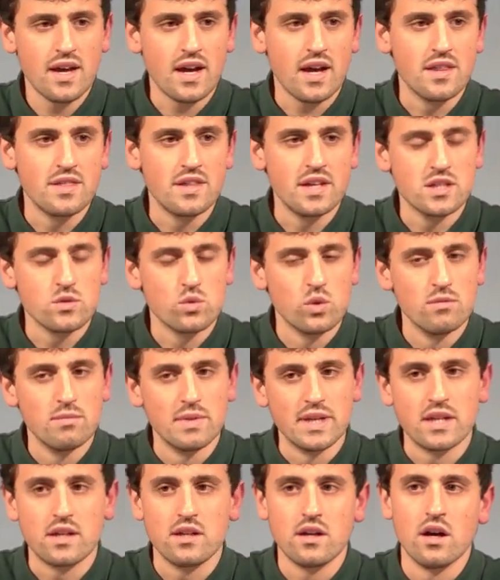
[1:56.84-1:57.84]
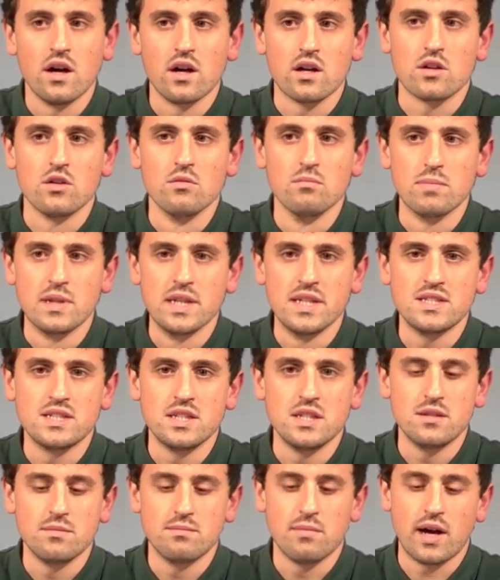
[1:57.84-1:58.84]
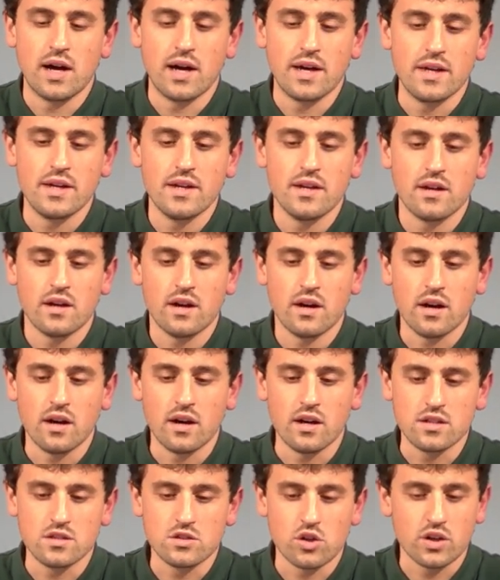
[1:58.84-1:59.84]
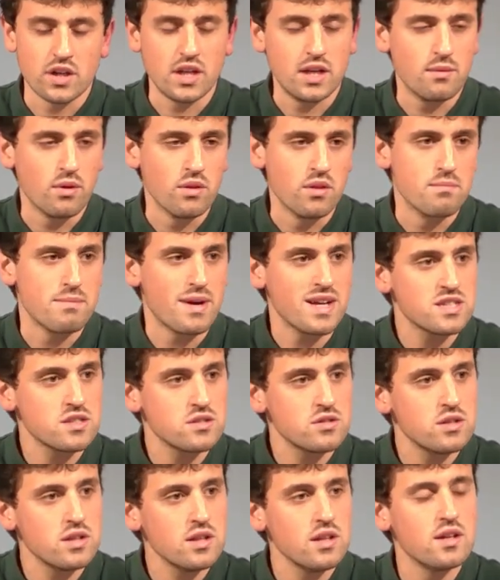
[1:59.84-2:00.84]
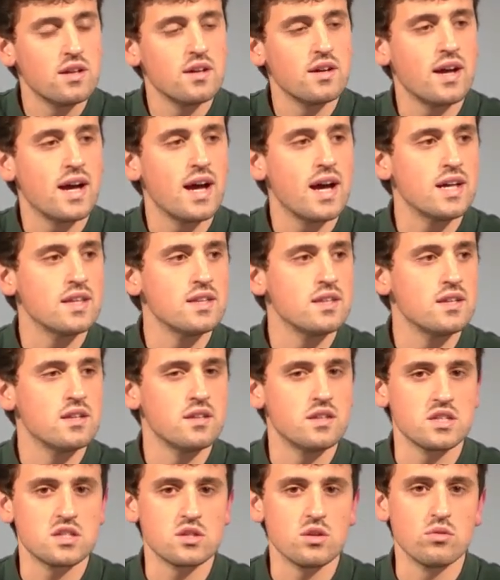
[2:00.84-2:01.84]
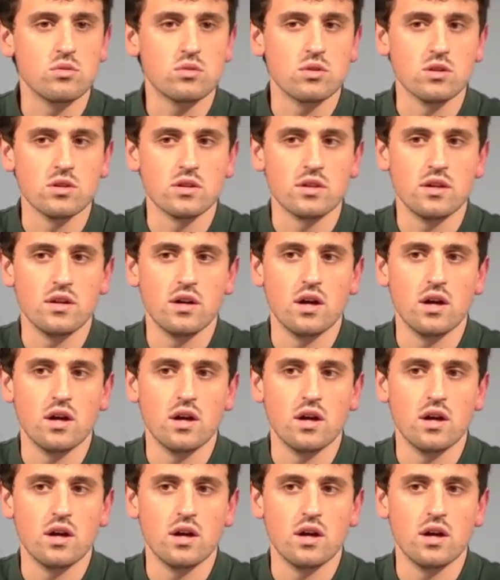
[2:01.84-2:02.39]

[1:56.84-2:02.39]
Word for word: And this will be completed by talking about the pastoral and the so-called